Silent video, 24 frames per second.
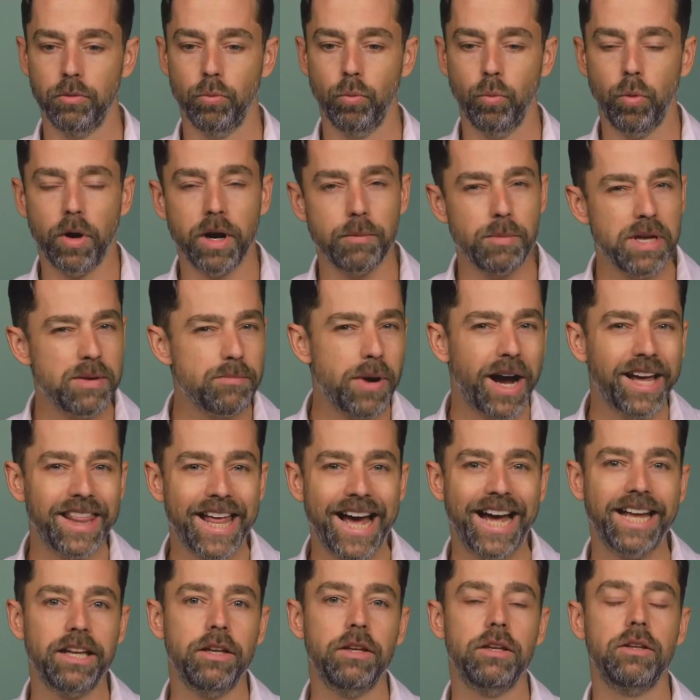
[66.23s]
What I mean by
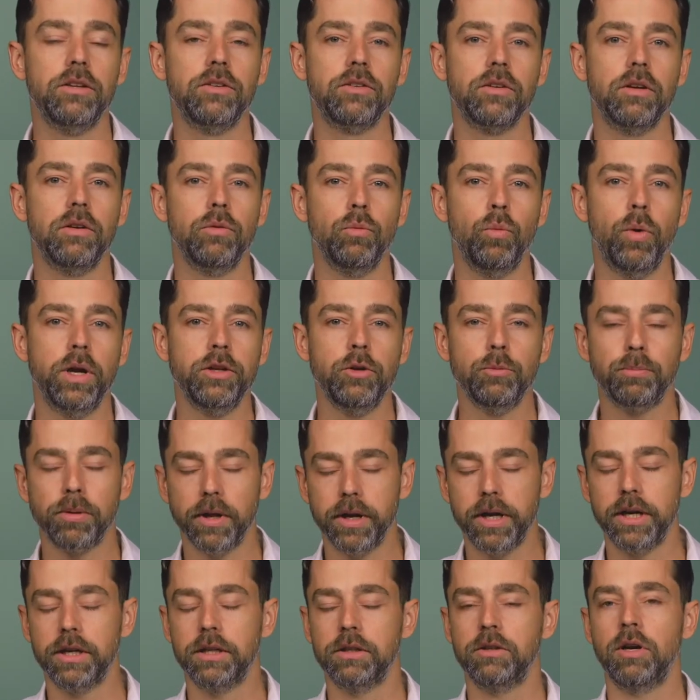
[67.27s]
that is when you
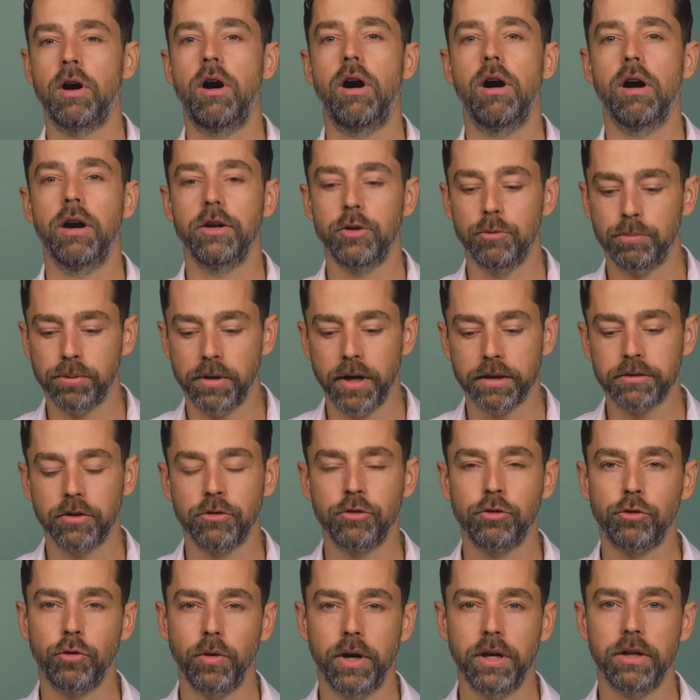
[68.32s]
play a guitar and you pluck the
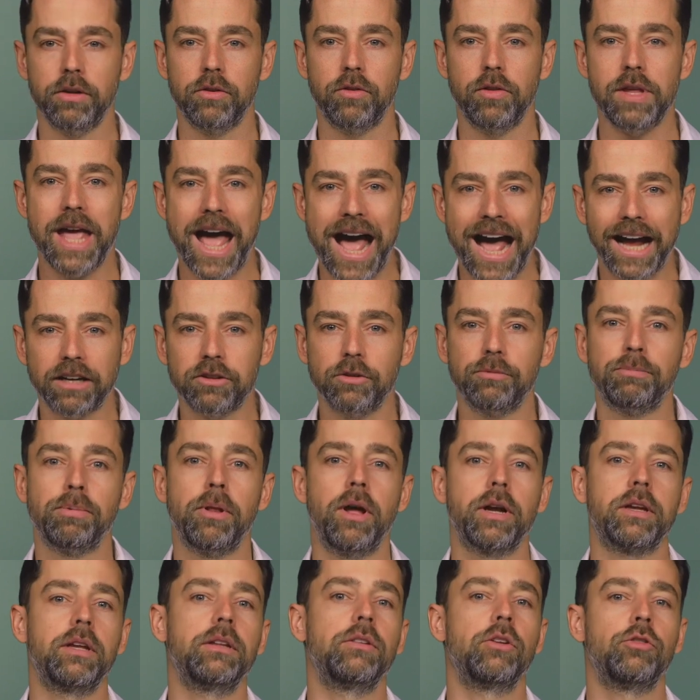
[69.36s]
strings, the act of
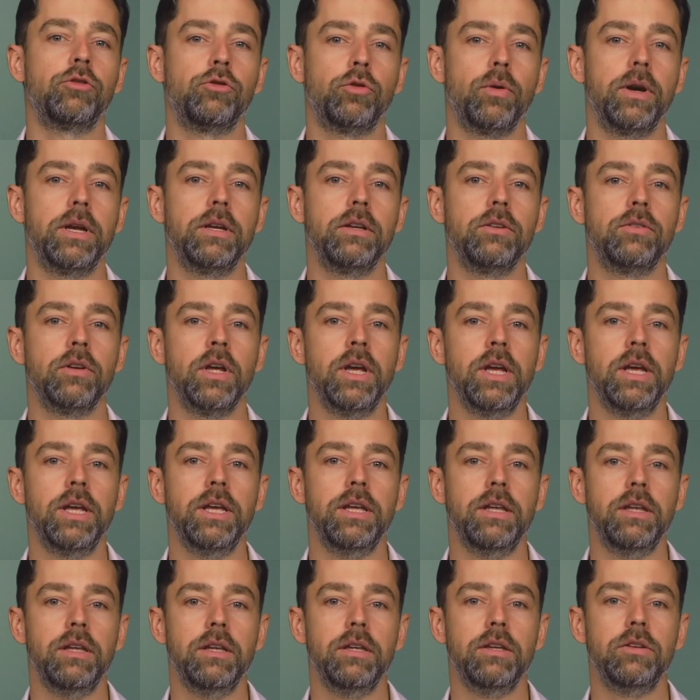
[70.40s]
plucking the strings
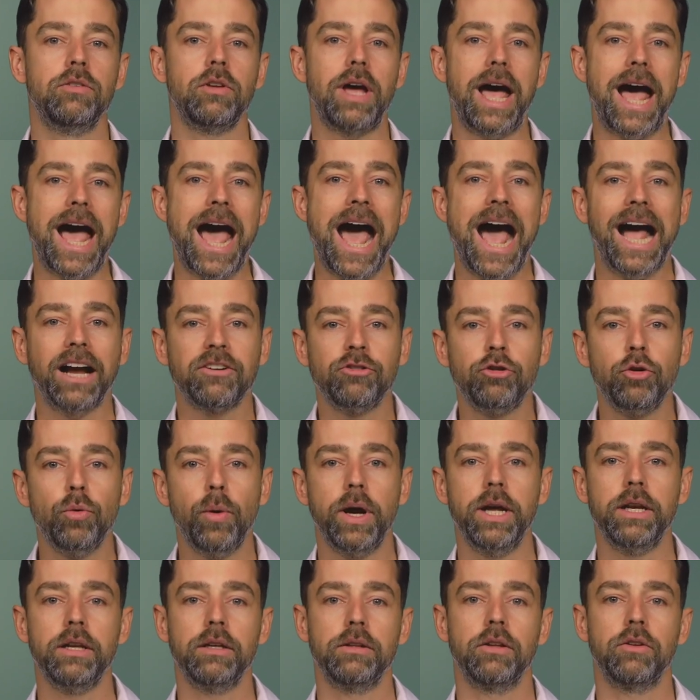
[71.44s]
is
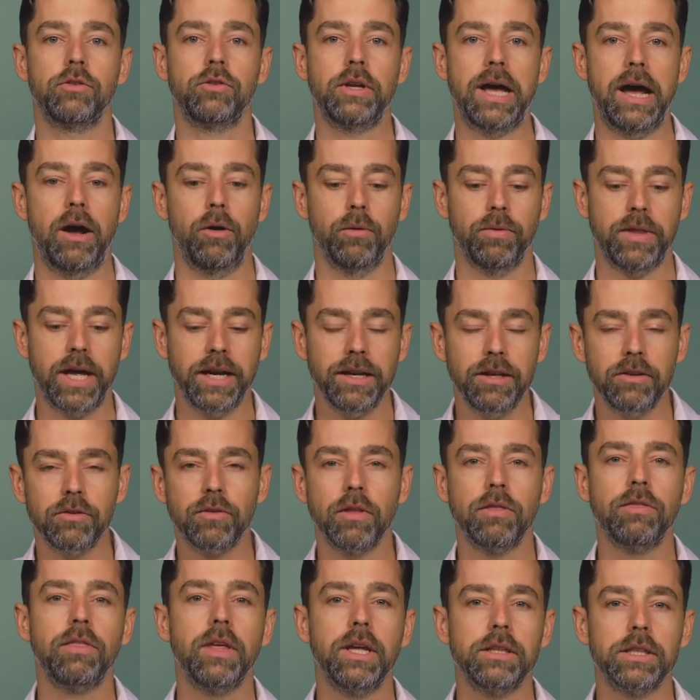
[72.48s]
actuating the sound. That is
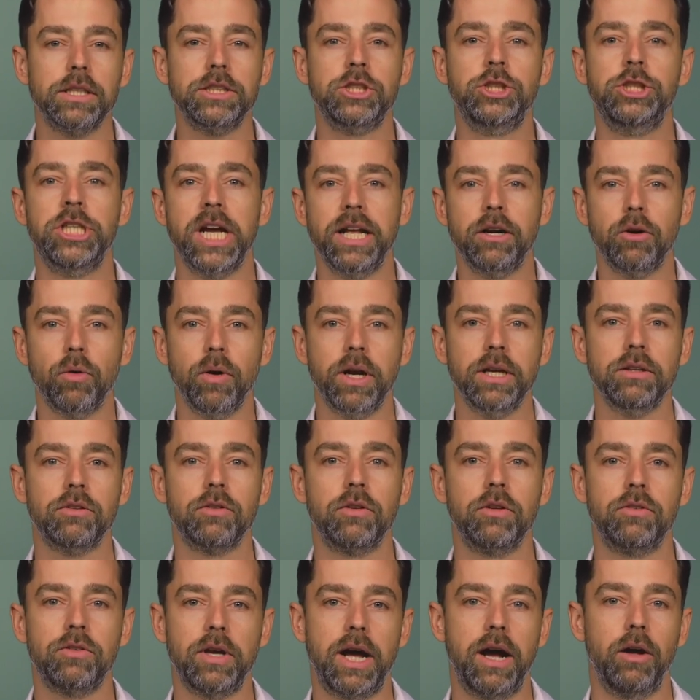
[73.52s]
the thing that generates
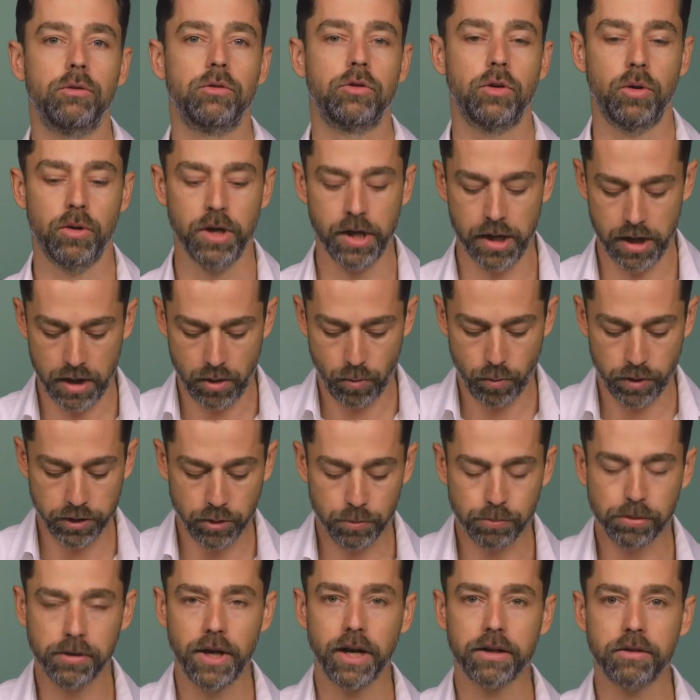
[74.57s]
the sound. So when
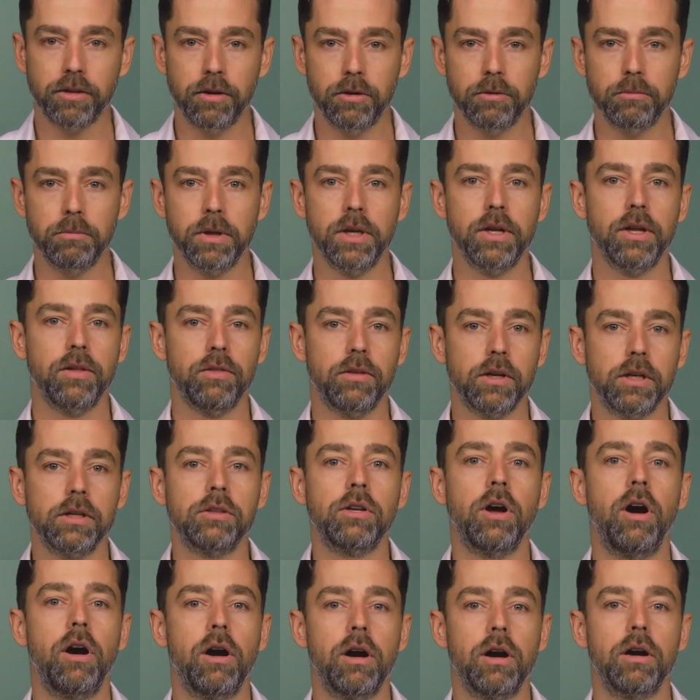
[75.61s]
you pluck them, the
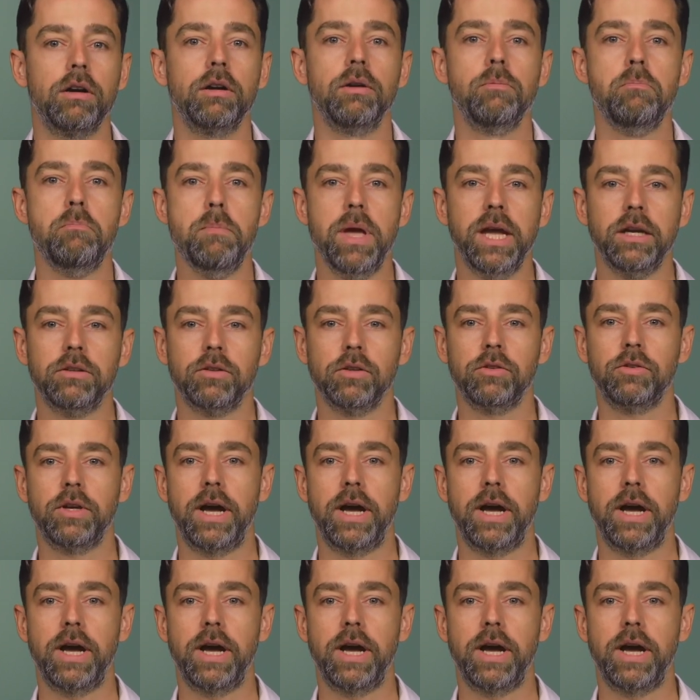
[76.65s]
guitar makes a